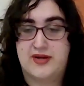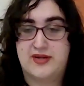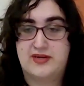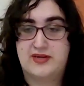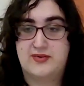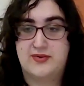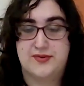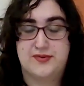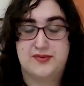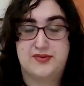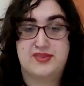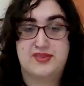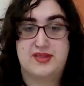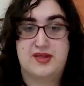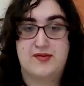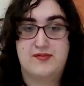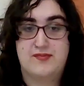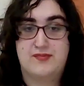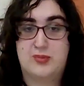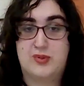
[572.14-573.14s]
truth
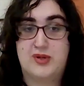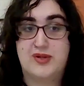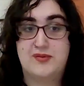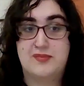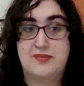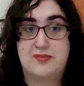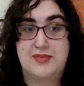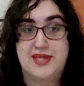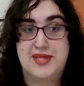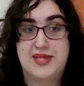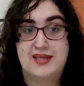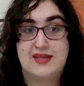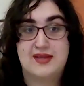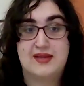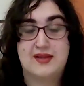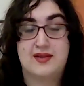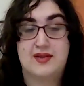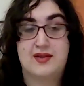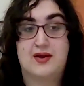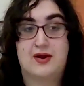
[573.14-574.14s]
of what
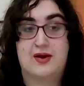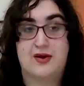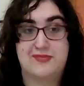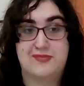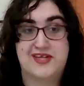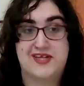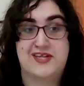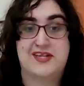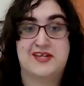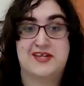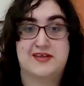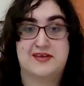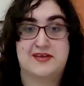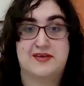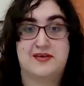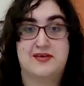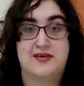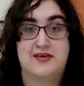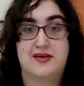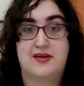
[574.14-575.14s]
being
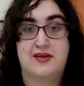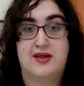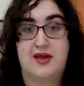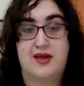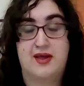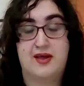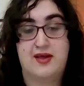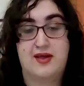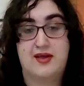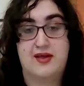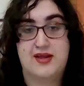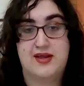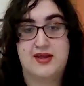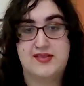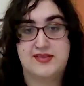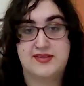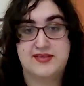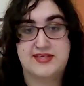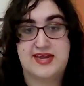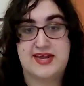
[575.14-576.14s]
Armenian in
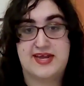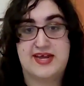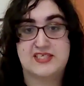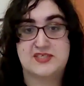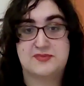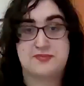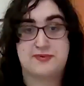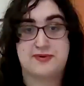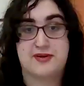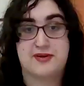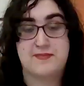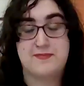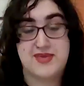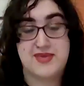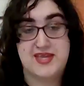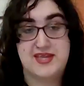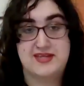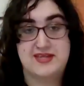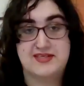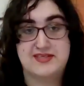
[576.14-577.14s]
the diaspora
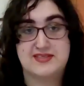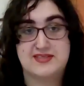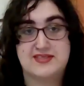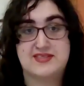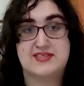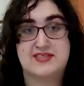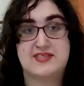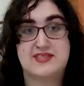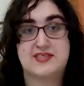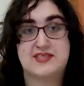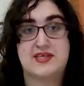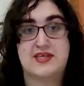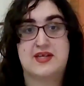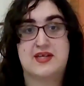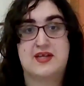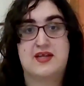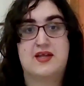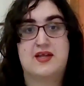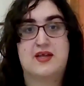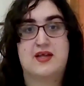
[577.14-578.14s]
means.
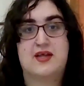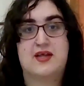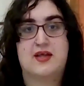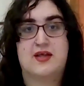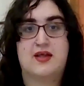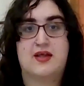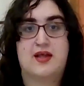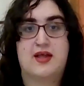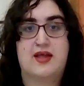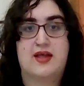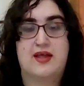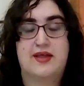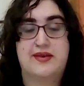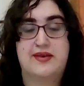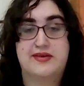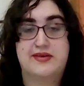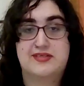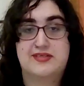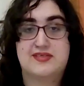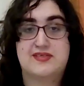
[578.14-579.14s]

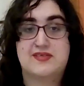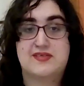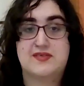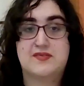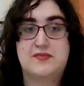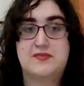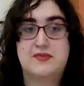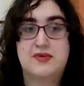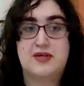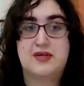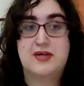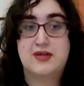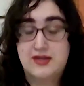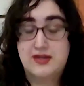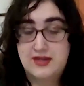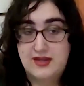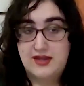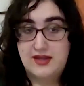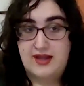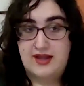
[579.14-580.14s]
And
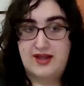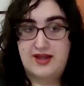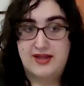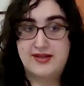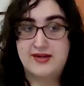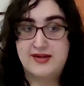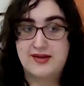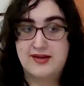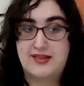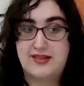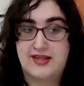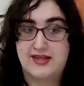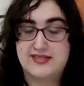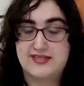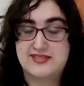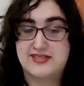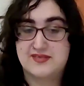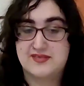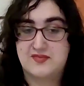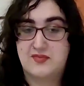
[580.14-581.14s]
I'd like
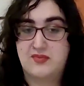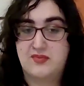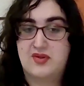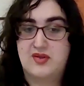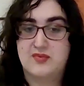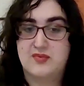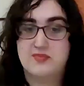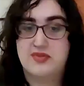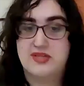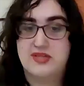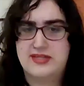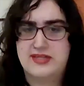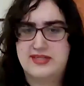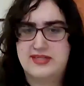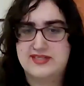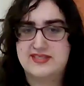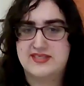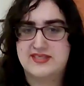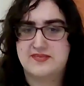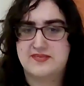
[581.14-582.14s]
to complete
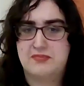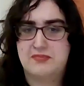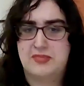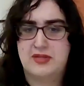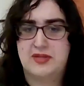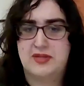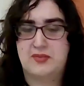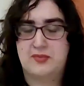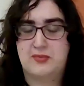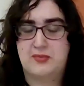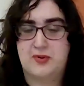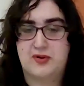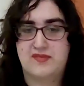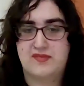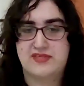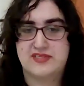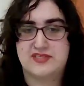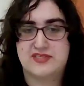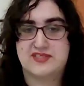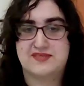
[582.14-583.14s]
just a little more
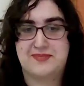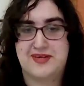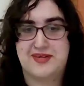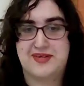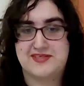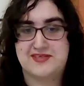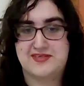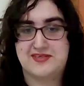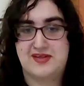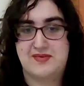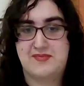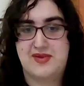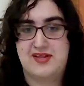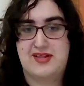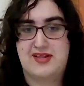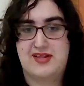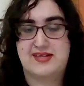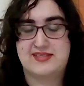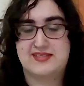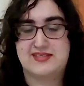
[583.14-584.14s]
of this puzzle on my
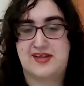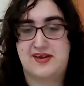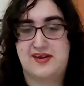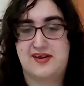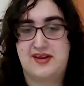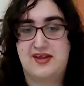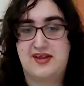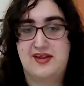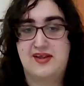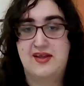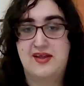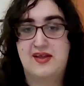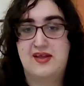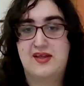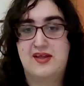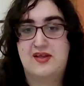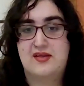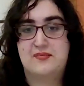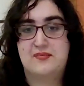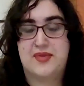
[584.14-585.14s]
last Sunday
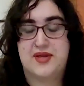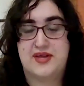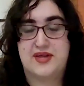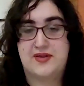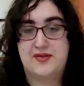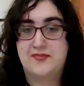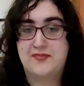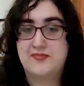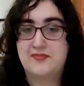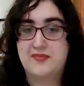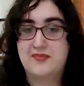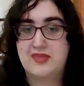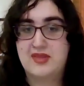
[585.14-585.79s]
by